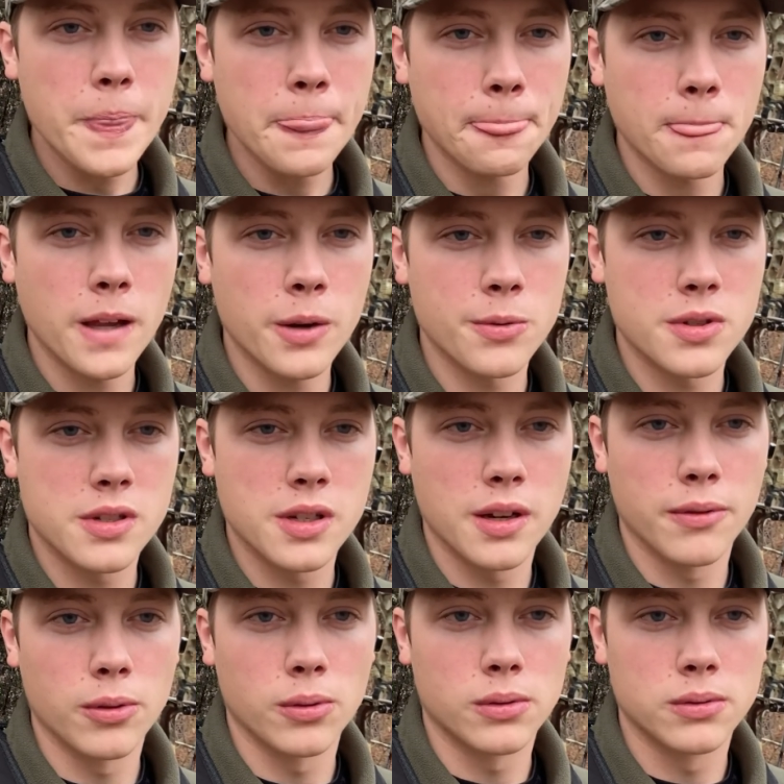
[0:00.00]
That was
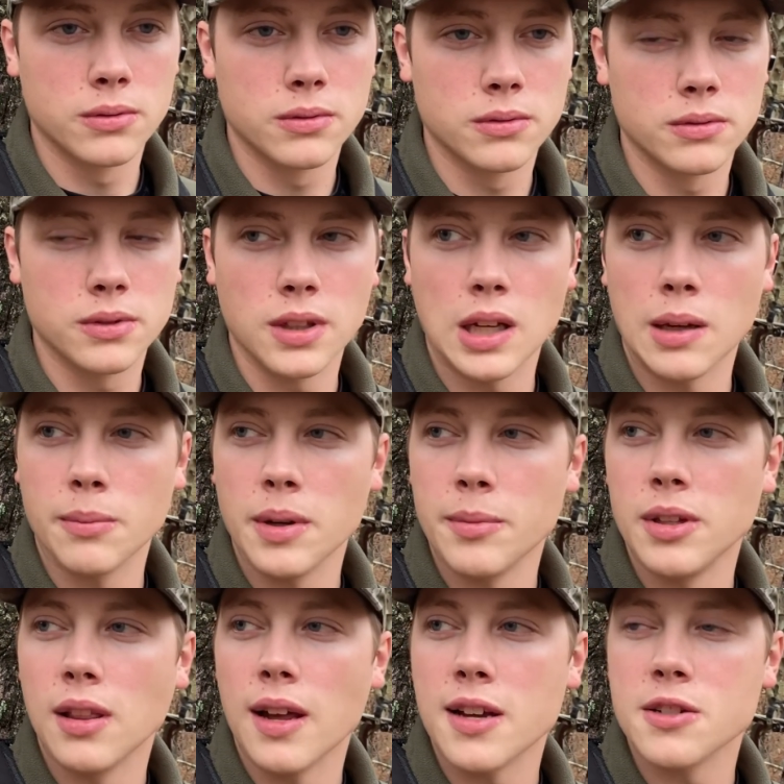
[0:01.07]
several,
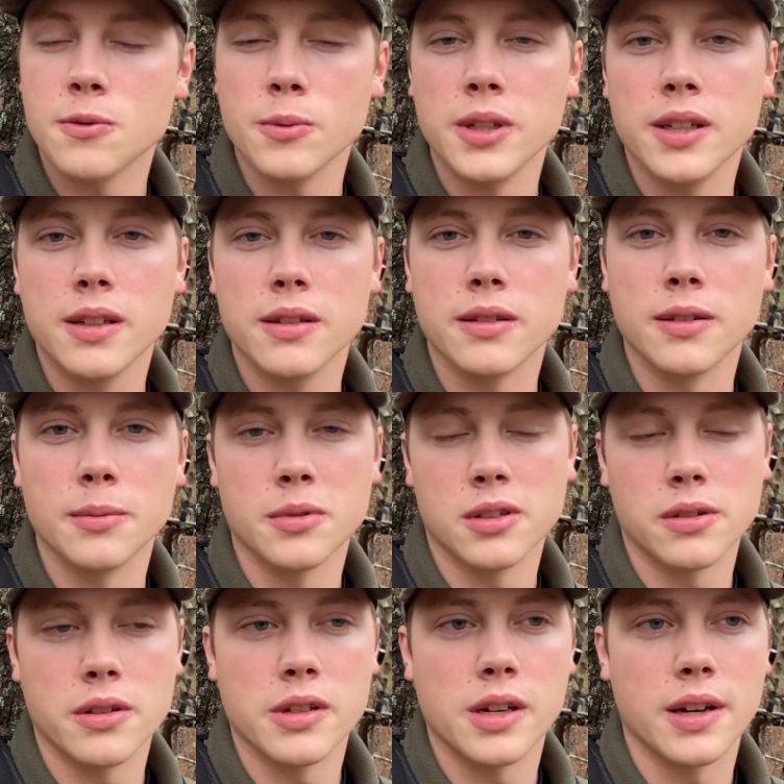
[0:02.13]
maybe last week in the middle
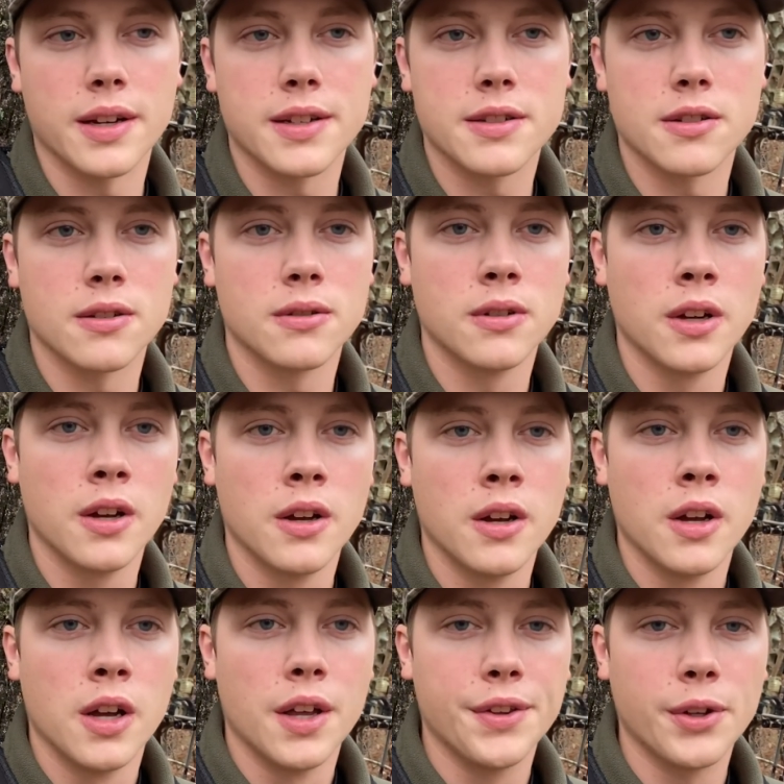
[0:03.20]
of the night. So
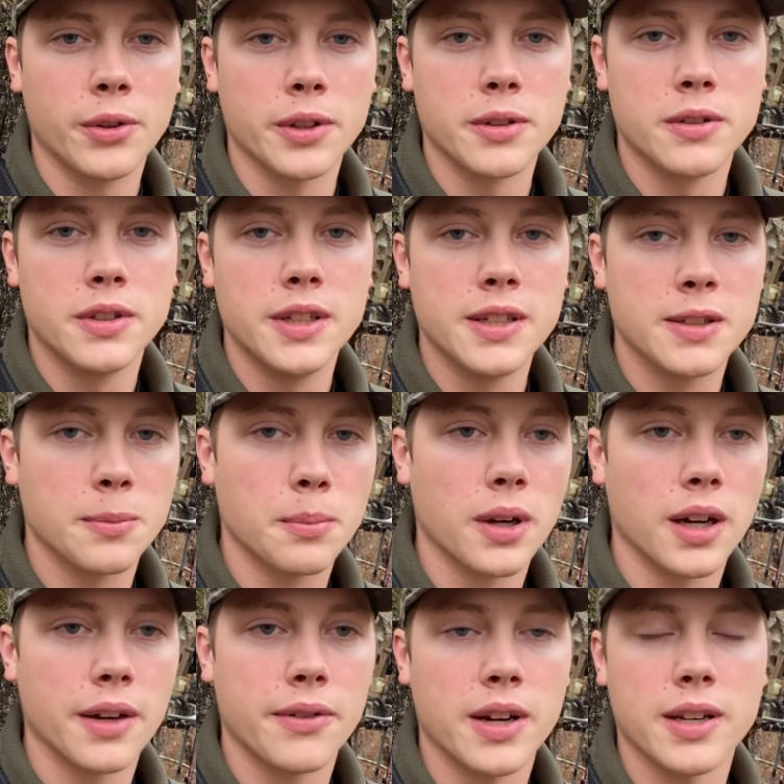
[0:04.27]
the only decent
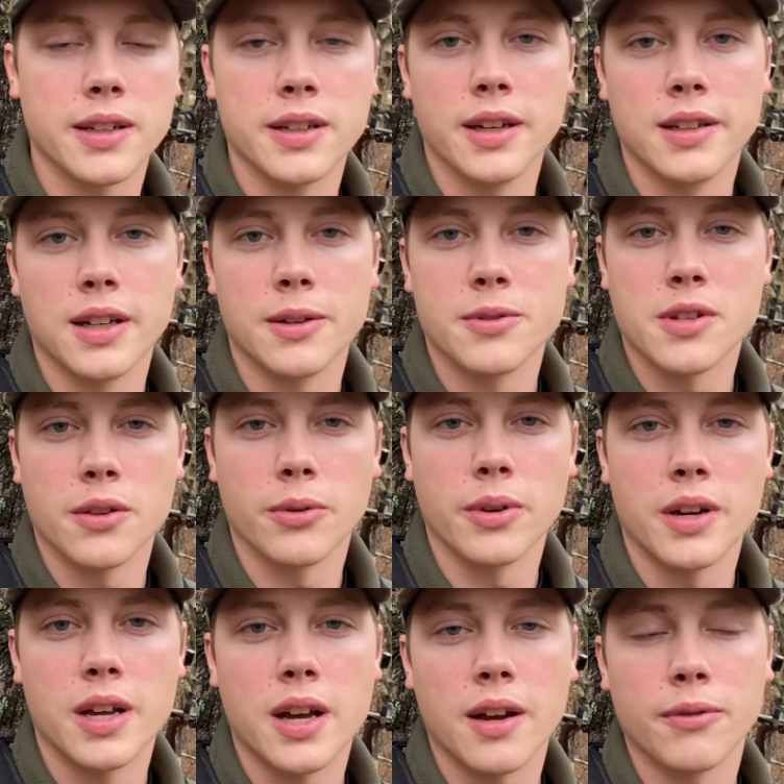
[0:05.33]
buck I've had in daylight was a
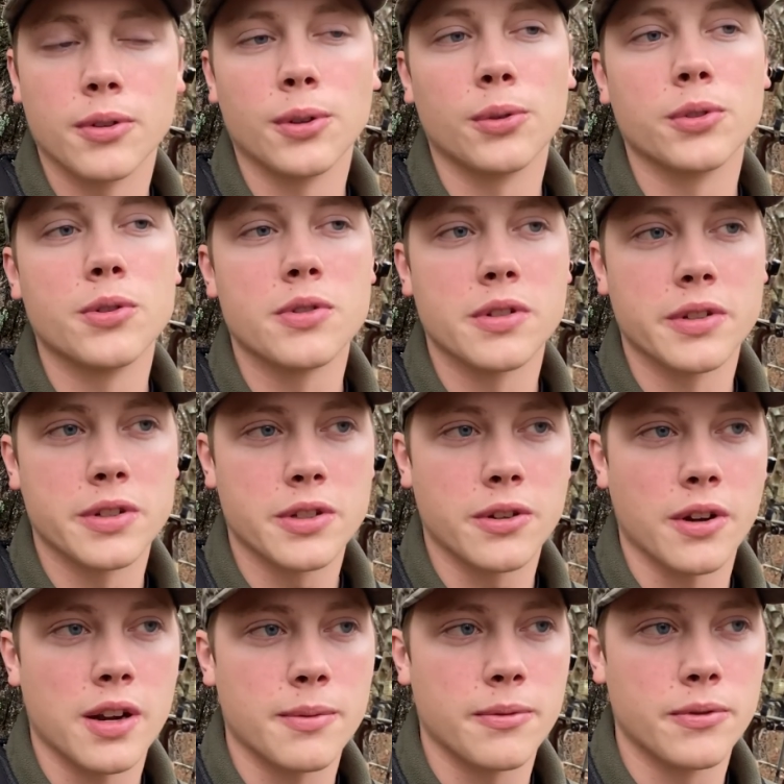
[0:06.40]
3.5-year-old using the
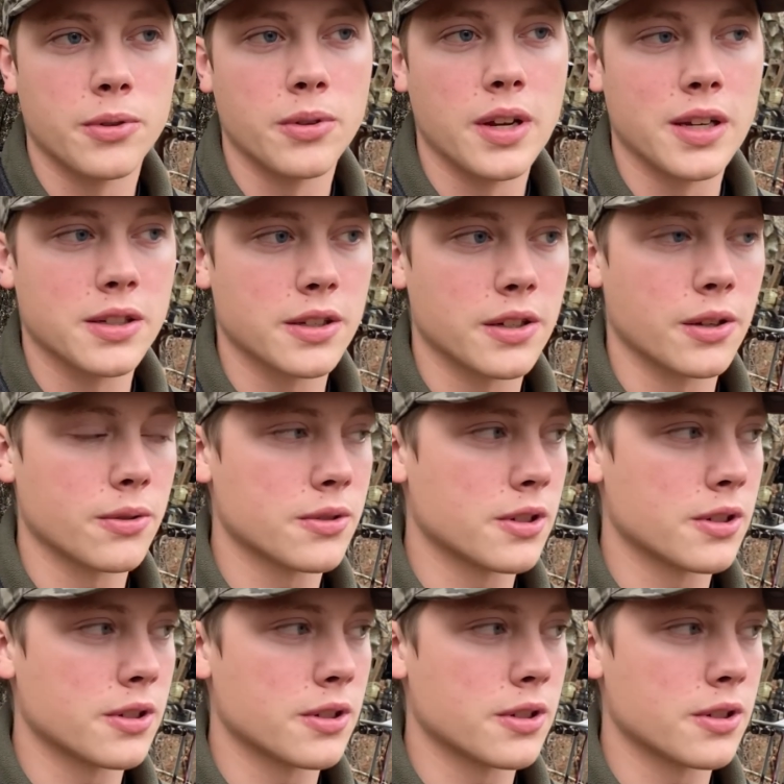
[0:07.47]
scrape a few days ago.